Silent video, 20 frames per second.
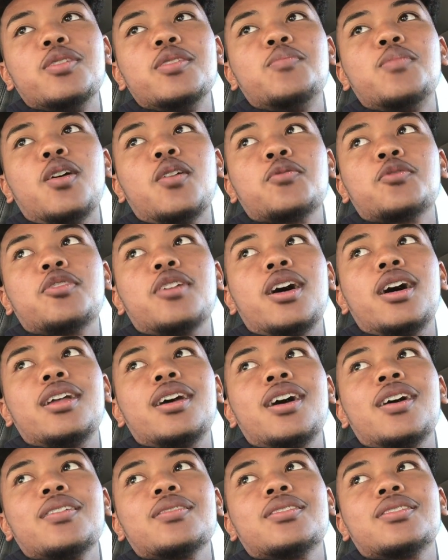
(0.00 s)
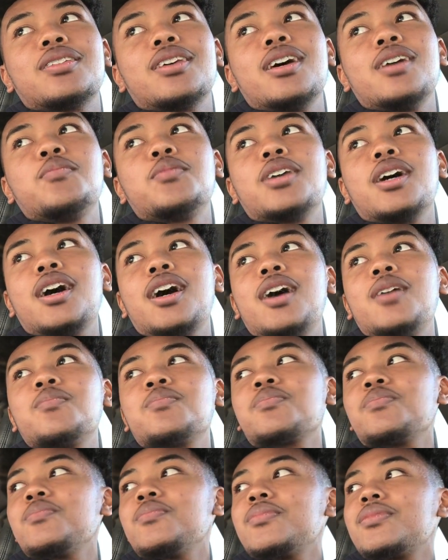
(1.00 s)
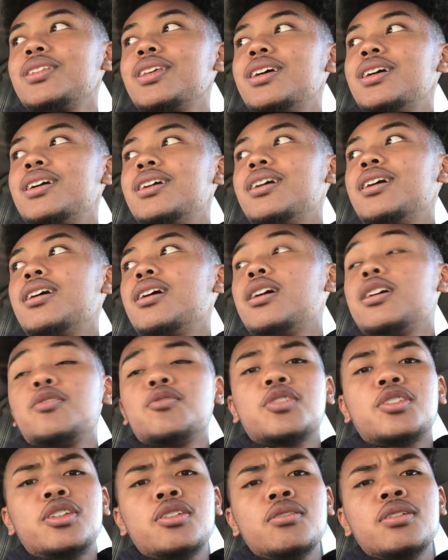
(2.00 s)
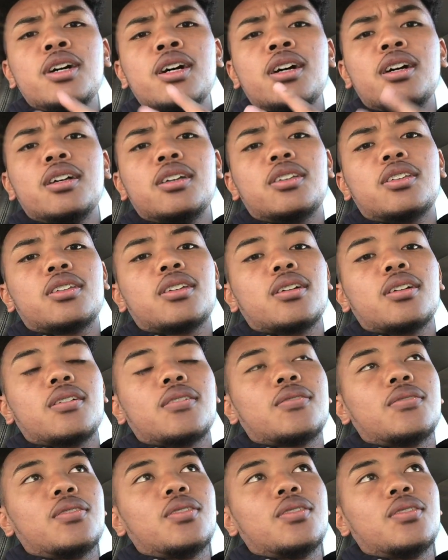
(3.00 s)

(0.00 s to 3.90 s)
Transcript: We both tried out at the same time. Uh, it was two days, so.